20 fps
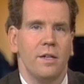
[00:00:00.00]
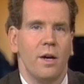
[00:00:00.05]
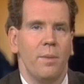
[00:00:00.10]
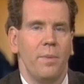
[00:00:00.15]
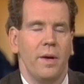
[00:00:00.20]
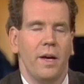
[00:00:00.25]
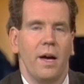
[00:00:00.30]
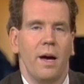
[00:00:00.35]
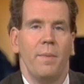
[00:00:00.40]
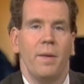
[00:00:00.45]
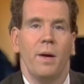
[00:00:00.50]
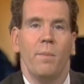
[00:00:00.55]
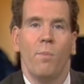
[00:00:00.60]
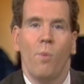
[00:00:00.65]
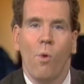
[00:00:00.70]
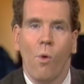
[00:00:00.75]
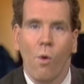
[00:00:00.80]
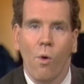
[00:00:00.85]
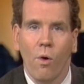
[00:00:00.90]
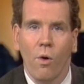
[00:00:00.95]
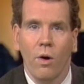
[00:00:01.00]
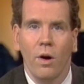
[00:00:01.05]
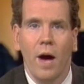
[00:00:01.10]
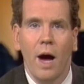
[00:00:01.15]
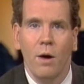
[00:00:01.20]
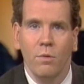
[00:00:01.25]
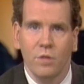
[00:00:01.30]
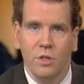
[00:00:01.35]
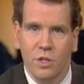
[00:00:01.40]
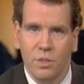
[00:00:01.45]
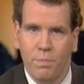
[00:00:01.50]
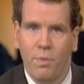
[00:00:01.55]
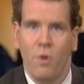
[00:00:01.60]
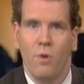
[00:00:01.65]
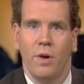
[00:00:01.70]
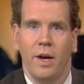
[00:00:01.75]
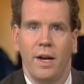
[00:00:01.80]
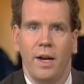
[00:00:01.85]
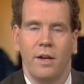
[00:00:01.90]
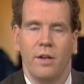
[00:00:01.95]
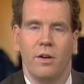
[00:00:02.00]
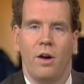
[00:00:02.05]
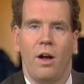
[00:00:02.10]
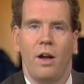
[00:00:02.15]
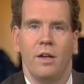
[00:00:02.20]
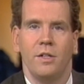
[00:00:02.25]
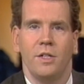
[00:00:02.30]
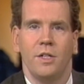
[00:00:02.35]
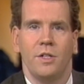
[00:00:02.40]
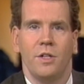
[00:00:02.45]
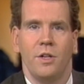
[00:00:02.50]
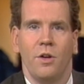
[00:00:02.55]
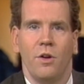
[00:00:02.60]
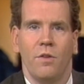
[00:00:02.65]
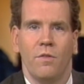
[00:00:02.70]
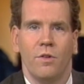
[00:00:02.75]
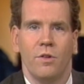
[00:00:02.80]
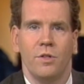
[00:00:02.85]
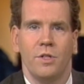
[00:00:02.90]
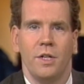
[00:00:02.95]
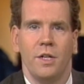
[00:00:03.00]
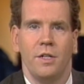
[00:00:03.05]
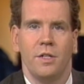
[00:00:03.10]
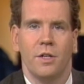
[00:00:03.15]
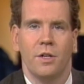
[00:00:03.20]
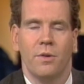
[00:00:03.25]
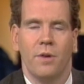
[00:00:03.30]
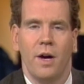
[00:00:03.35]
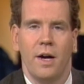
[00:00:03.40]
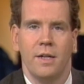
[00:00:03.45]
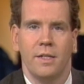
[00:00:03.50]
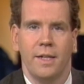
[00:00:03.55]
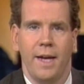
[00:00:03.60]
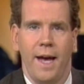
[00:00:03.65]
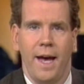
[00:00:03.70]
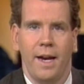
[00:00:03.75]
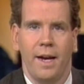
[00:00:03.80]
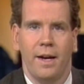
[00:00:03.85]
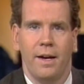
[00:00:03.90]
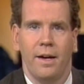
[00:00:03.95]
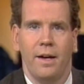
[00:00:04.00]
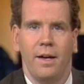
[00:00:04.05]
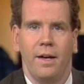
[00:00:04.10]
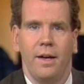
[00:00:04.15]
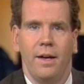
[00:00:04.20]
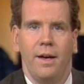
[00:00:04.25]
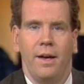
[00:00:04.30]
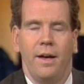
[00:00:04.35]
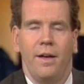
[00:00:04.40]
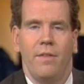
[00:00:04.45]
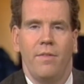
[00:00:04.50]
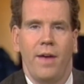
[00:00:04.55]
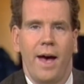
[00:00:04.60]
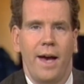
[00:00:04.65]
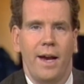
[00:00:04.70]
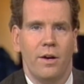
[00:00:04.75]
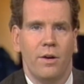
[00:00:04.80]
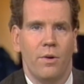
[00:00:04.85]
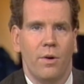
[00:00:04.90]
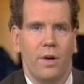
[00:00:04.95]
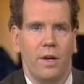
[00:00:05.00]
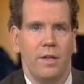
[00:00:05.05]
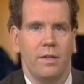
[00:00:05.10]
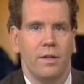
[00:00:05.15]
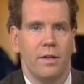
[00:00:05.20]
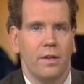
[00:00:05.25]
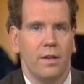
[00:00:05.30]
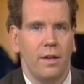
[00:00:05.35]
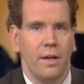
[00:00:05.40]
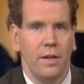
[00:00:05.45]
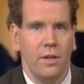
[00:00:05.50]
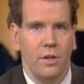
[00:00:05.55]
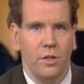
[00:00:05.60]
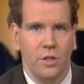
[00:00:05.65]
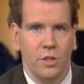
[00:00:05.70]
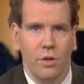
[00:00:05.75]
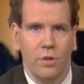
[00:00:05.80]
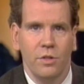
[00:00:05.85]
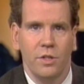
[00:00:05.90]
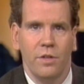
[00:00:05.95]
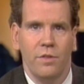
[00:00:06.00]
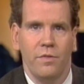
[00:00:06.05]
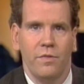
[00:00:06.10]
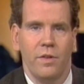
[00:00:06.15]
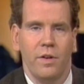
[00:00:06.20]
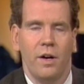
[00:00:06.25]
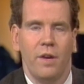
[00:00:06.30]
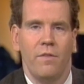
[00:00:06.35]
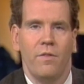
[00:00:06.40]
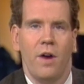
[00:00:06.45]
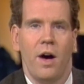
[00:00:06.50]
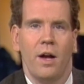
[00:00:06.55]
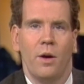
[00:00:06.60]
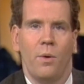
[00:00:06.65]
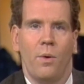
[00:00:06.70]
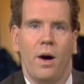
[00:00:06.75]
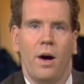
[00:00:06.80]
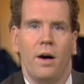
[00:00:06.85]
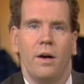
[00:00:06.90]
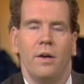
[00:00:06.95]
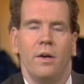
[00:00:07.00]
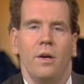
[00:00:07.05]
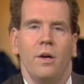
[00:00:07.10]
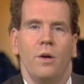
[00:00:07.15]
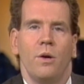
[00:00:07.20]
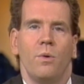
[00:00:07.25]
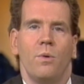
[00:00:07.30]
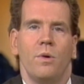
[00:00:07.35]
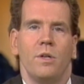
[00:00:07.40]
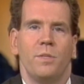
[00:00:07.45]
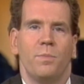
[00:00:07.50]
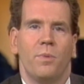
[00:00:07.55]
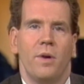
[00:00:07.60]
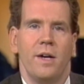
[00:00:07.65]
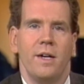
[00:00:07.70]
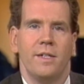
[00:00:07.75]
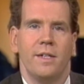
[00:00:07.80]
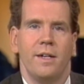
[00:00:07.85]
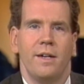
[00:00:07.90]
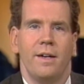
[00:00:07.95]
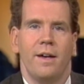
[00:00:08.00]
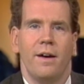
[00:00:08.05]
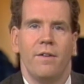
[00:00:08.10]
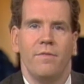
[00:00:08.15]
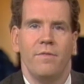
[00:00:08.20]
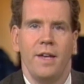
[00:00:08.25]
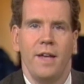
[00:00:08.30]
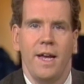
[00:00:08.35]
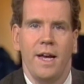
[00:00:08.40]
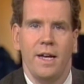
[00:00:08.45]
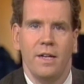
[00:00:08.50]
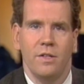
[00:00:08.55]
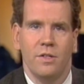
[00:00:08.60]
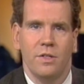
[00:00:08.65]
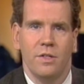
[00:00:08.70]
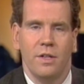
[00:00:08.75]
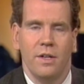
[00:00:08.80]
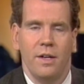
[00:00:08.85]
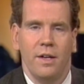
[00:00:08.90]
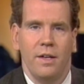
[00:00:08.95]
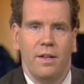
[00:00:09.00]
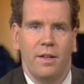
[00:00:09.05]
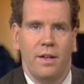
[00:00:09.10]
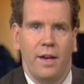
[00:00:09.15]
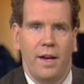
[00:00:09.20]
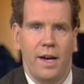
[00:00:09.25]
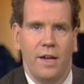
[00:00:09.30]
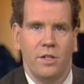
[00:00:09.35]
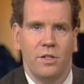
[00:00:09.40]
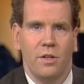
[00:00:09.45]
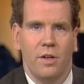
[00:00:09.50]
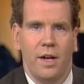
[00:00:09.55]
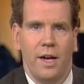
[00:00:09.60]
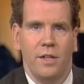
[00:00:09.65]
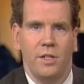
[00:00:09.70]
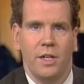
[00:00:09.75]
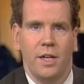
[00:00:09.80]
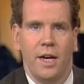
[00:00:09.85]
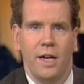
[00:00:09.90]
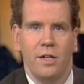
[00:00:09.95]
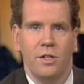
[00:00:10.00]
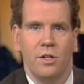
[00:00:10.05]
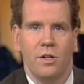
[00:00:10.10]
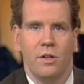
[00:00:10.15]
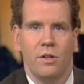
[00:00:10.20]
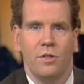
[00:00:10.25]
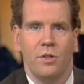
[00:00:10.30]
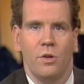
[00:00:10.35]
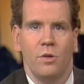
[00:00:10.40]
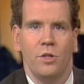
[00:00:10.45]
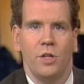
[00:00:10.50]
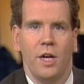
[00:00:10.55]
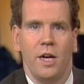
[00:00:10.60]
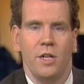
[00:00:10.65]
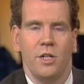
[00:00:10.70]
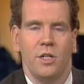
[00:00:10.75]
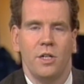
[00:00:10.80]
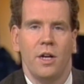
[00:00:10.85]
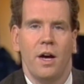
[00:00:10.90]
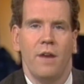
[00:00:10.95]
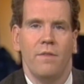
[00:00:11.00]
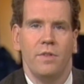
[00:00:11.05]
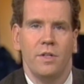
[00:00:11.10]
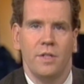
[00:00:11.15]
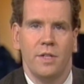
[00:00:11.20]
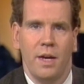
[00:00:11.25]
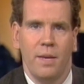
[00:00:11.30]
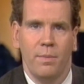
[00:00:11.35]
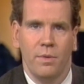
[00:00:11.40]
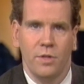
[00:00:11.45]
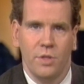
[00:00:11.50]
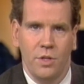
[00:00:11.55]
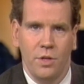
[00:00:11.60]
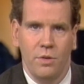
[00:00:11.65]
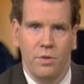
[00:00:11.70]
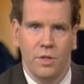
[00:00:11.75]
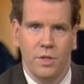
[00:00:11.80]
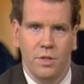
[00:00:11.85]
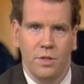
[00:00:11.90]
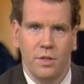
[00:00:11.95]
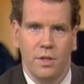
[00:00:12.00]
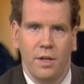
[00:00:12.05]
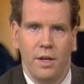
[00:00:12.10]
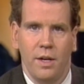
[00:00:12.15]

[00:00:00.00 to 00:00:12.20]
are becoming more outspoken at colleges and universities across Canada. That according to Kalinda Joseph of Ottawa, who is president of Neads, the National Educational Association of Disabled Students.